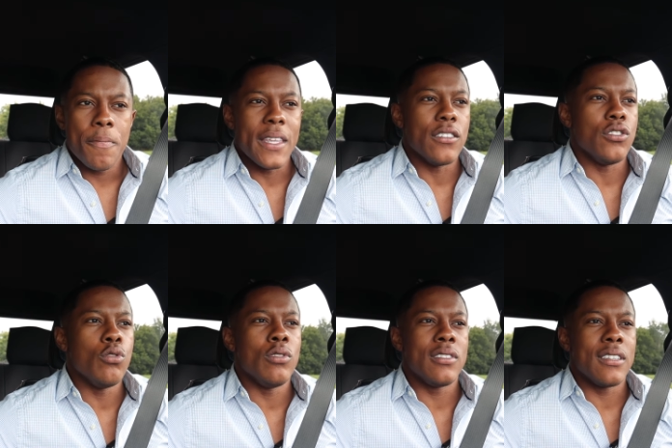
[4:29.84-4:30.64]
is
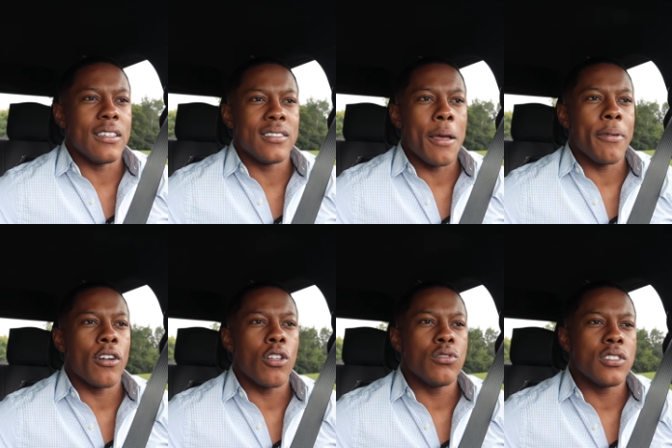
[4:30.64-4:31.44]
you stepping
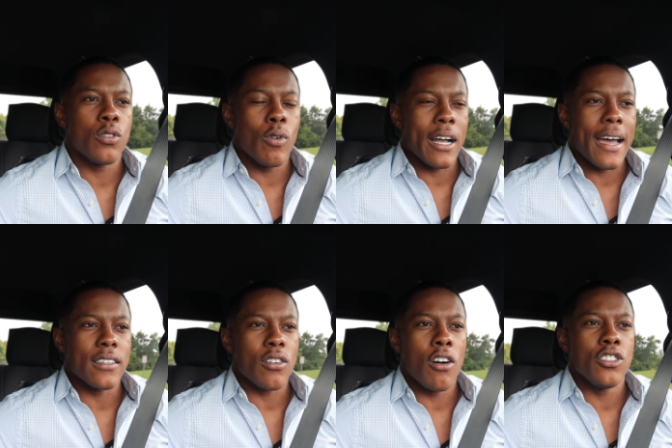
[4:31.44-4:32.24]
closer to what God
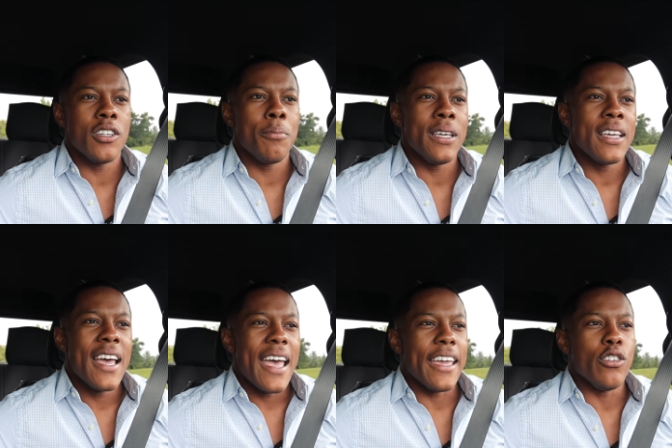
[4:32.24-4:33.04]
has called you to be,
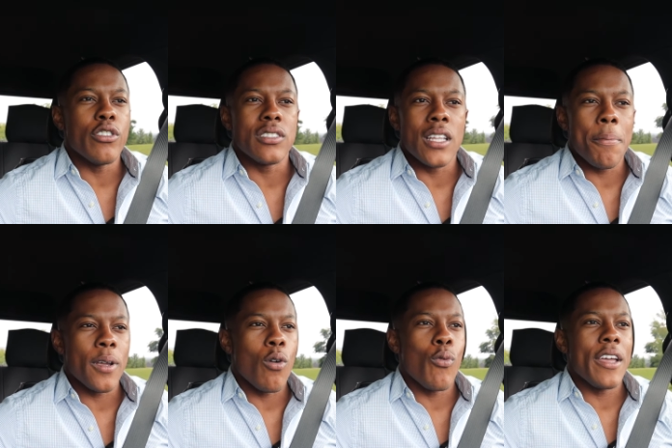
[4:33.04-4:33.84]
and you're
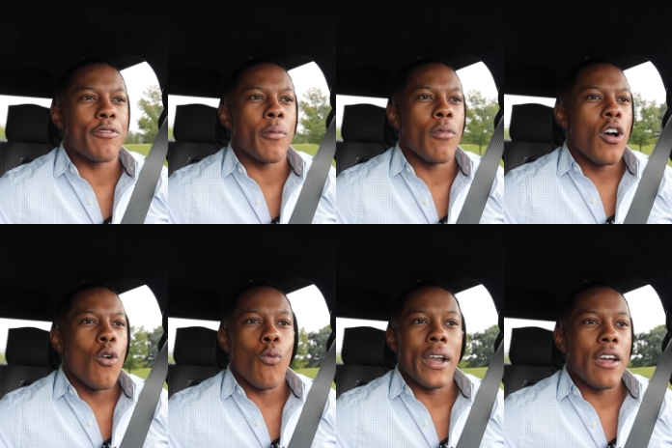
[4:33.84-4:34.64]
stepping away from
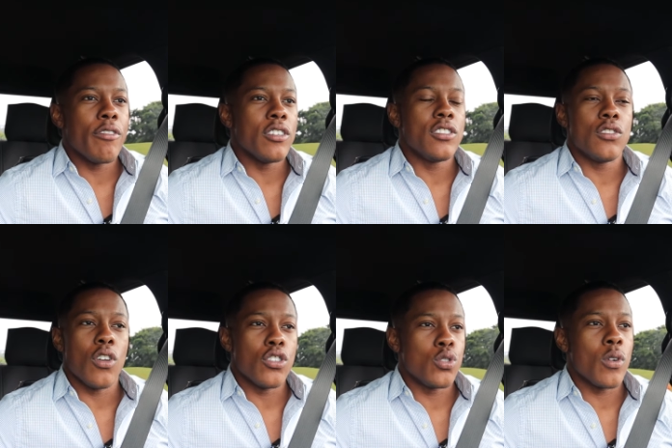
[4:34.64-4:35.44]
whatever
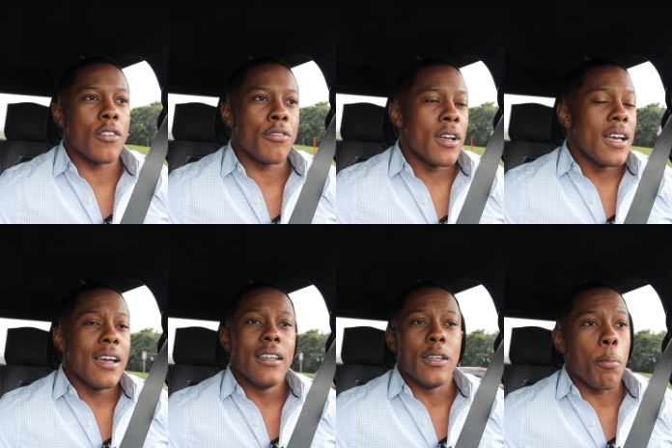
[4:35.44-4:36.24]
sort of
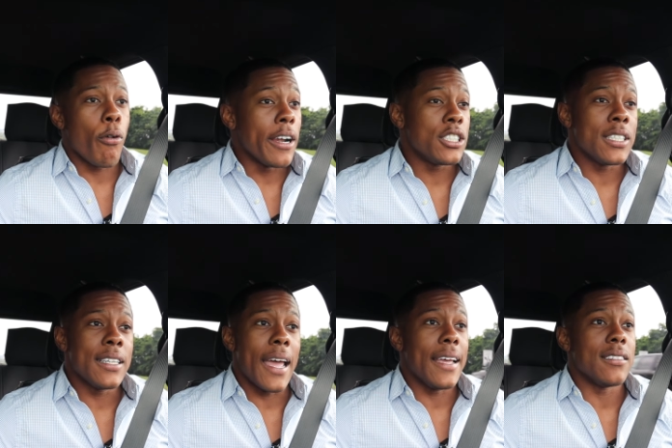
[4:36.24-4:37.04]

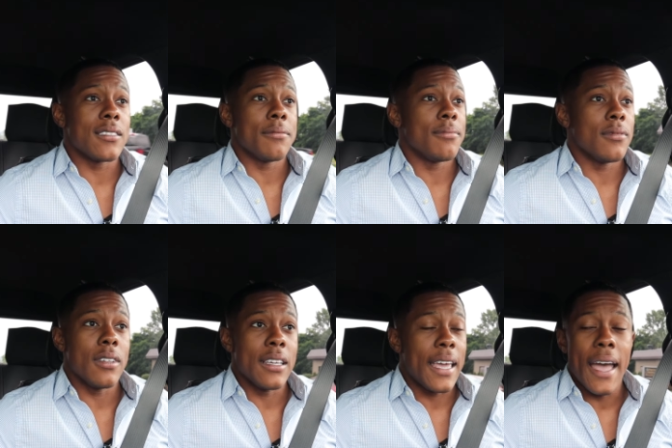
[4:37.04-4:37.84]
depression that is
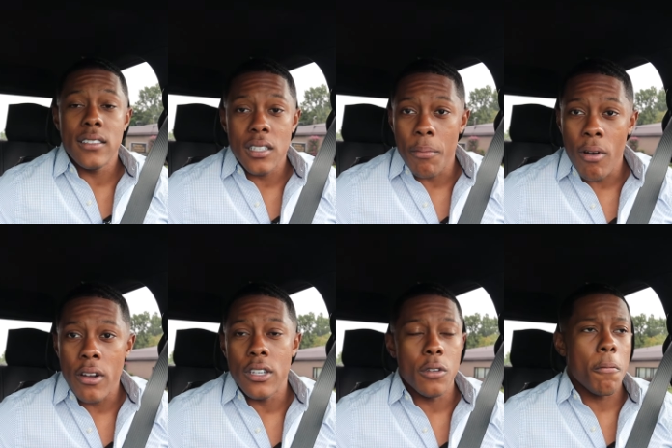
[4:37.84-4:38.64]
casted
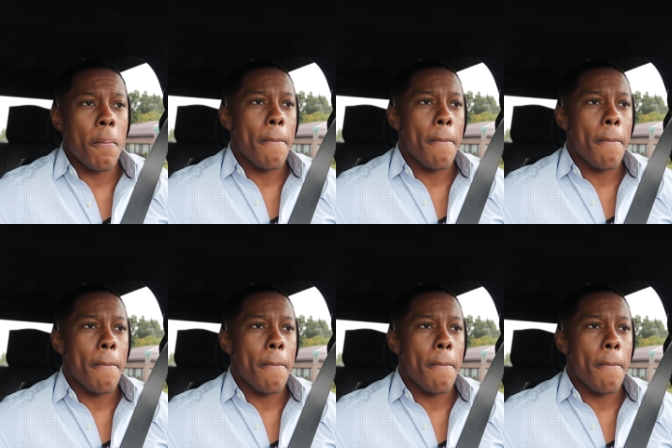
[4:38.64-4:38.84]
upon you.